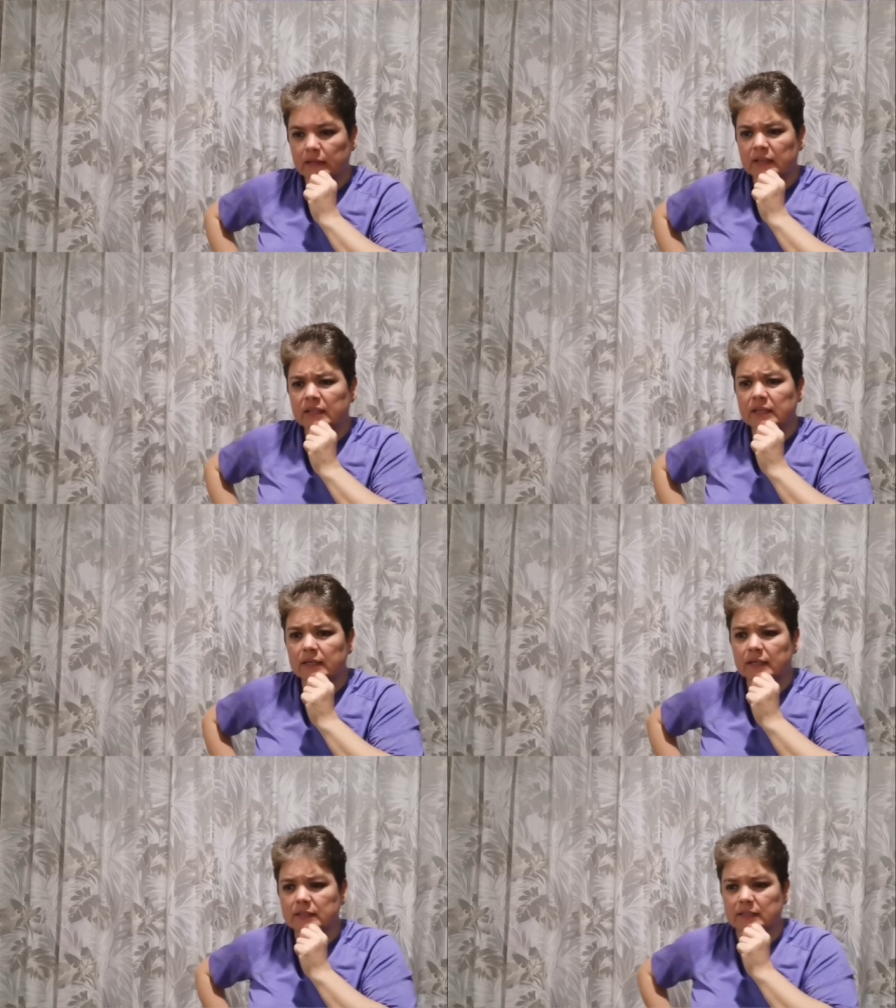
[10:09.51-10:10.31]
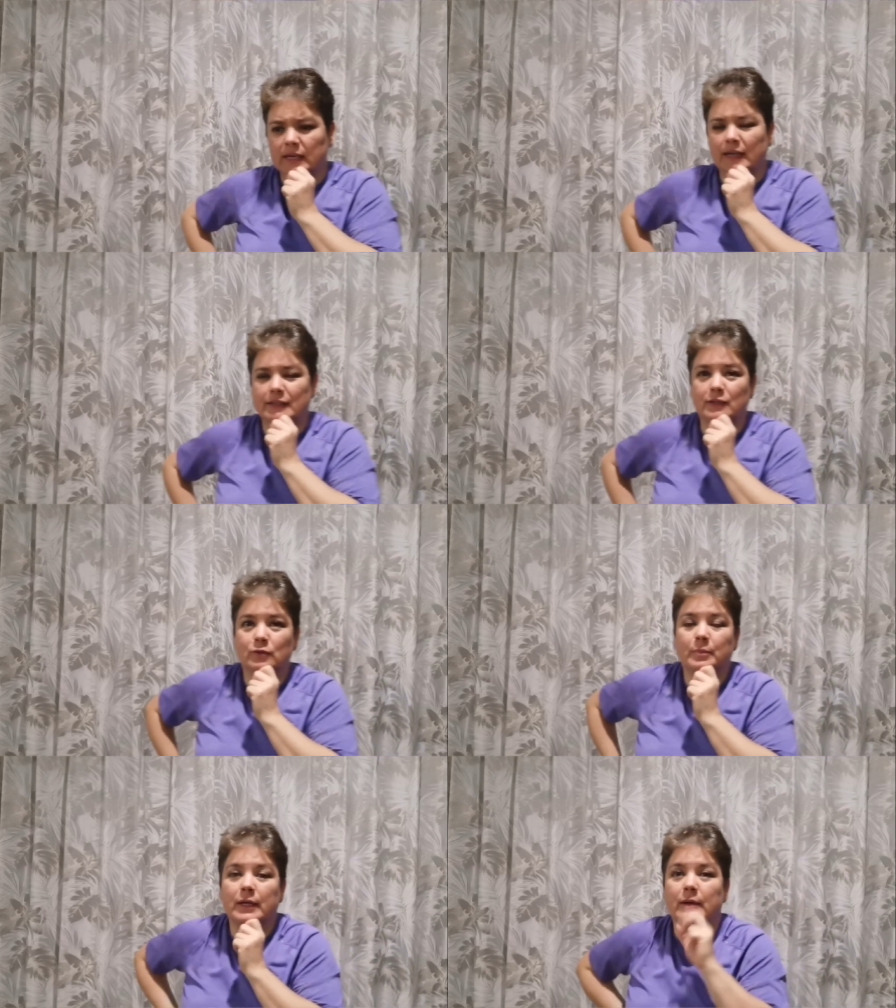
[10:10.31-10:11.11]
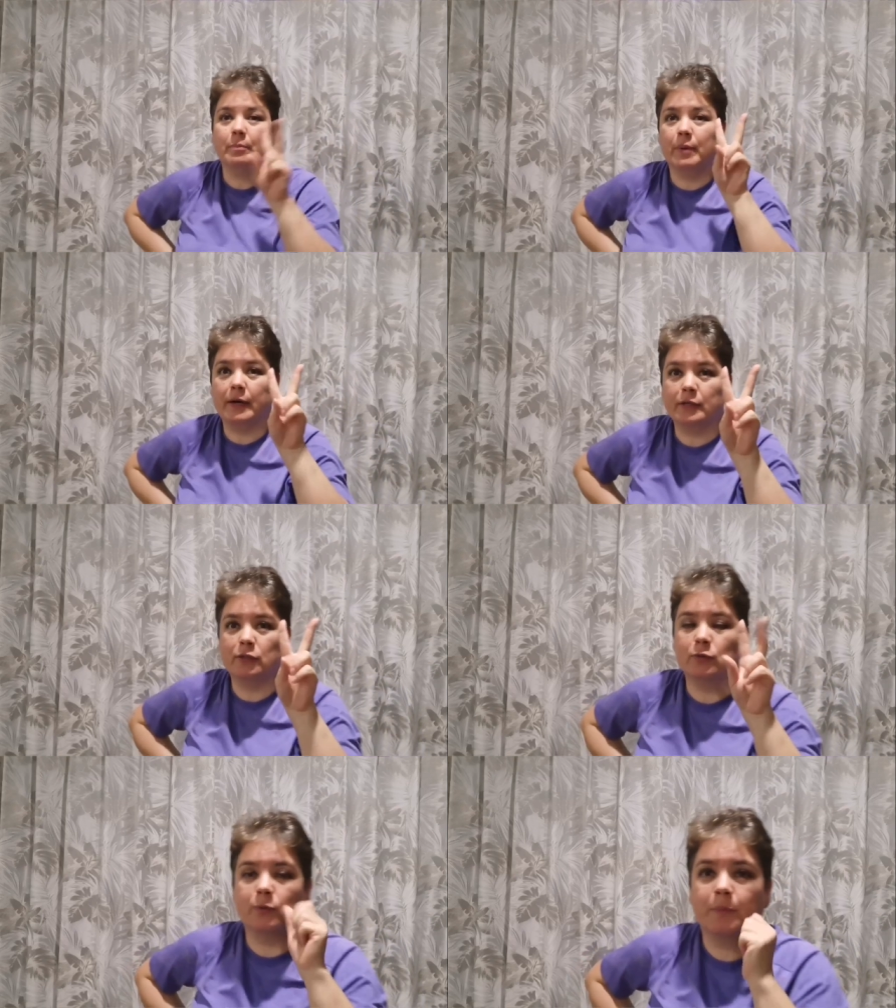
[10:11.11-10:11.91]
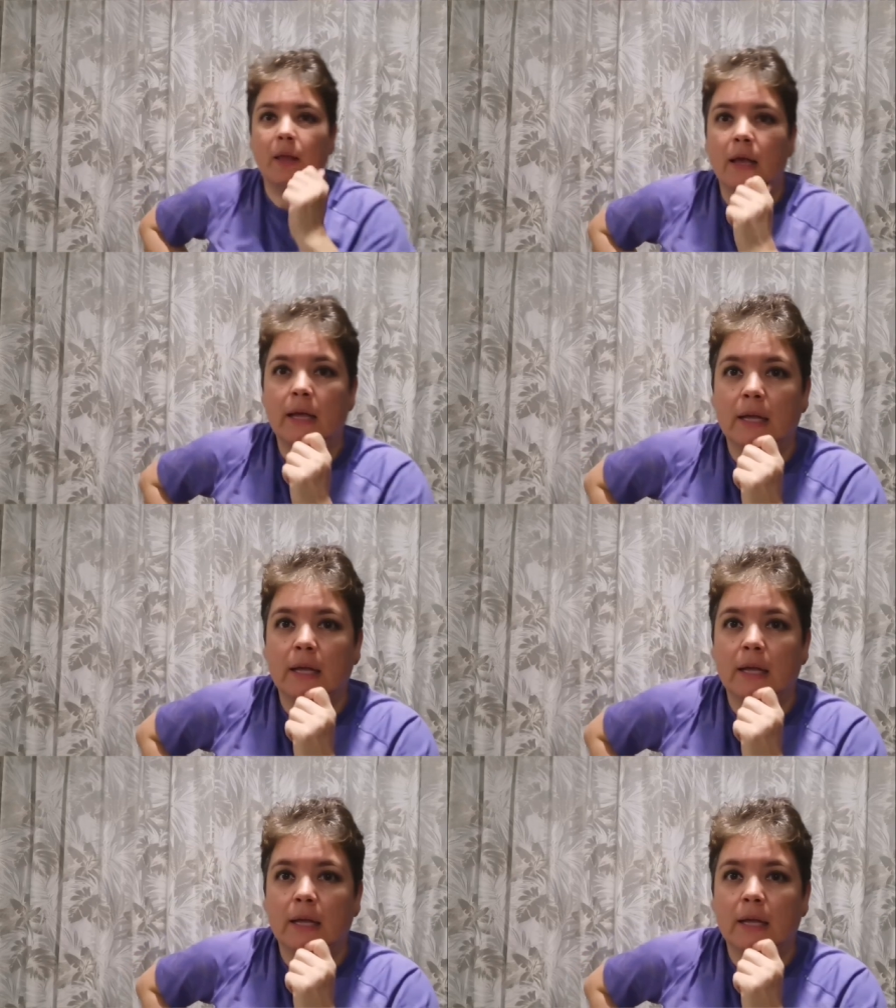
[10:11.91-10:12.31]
And then I decided to make a part 2.